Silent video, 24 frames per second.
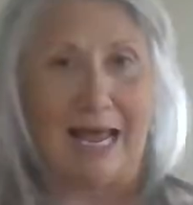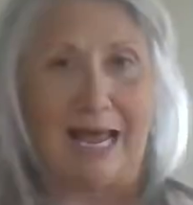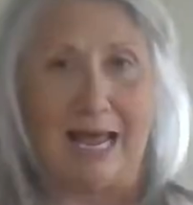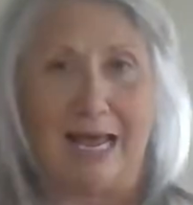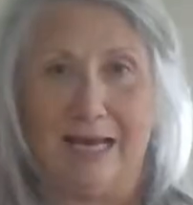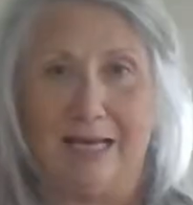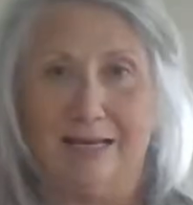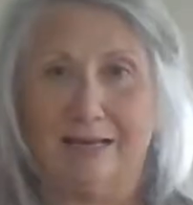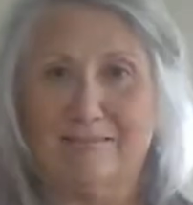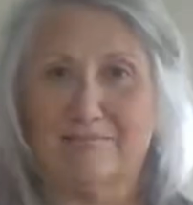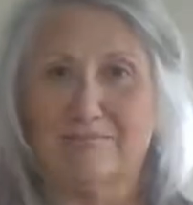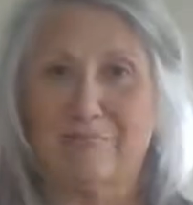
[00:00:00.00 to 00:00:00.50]

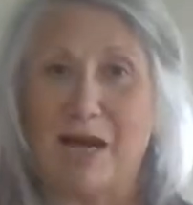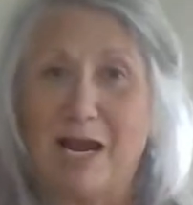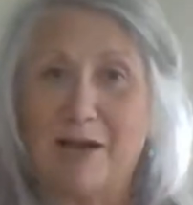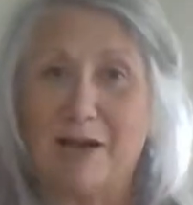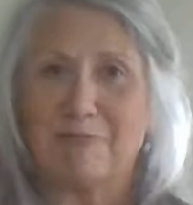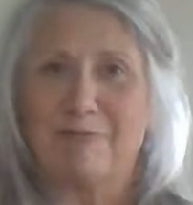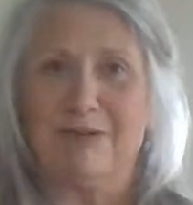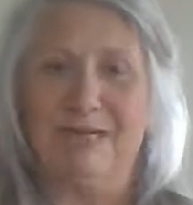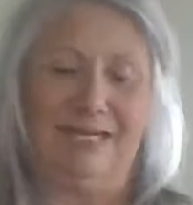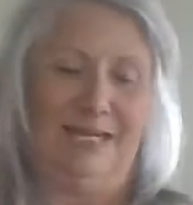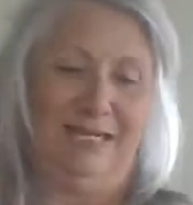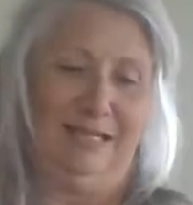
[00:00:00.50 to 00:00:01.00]
and my
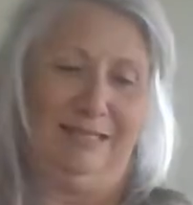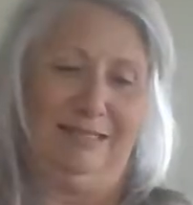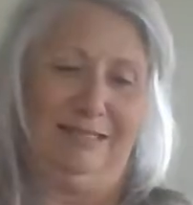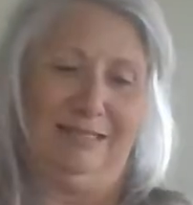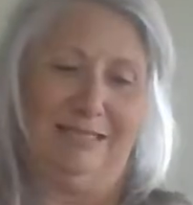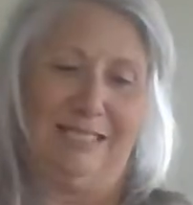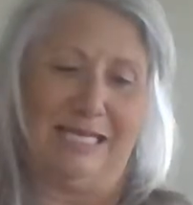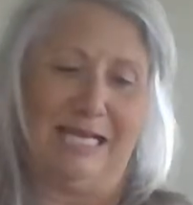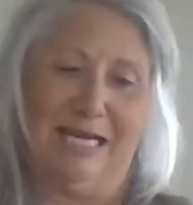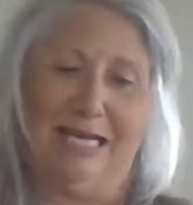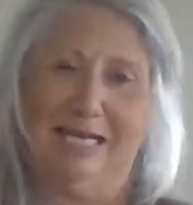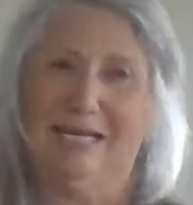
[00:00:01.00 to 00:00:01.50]

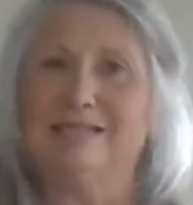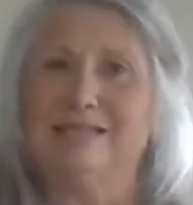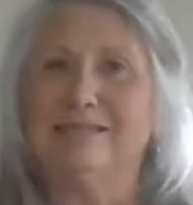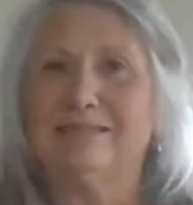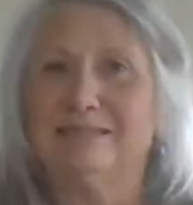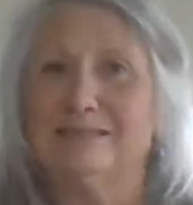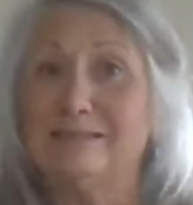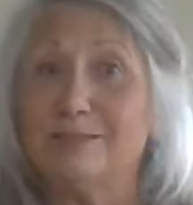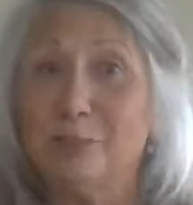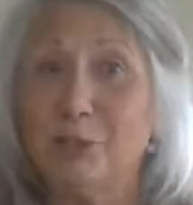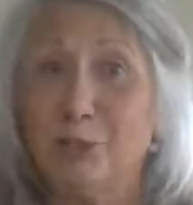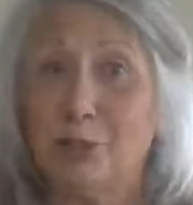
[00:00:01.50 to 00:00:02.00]
readings
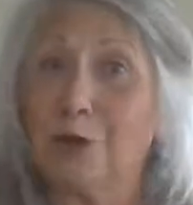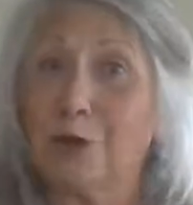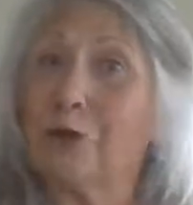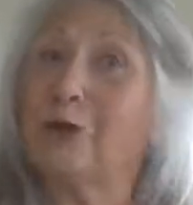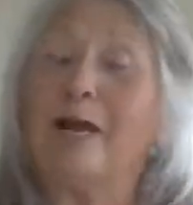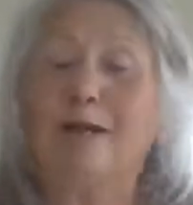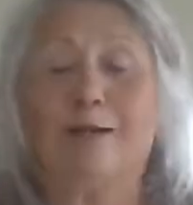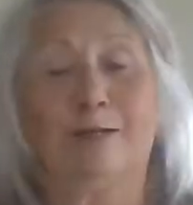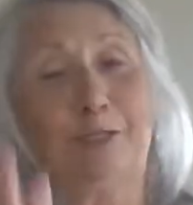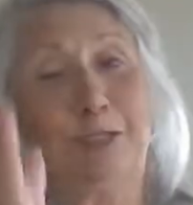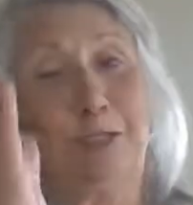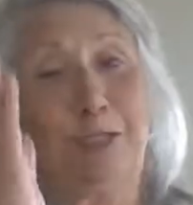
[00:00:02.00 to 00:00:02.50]
and your
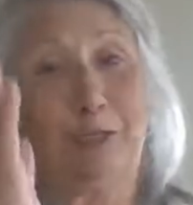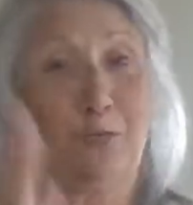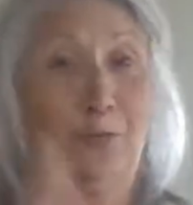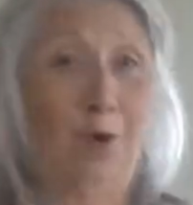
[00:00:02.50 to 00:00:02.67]
energy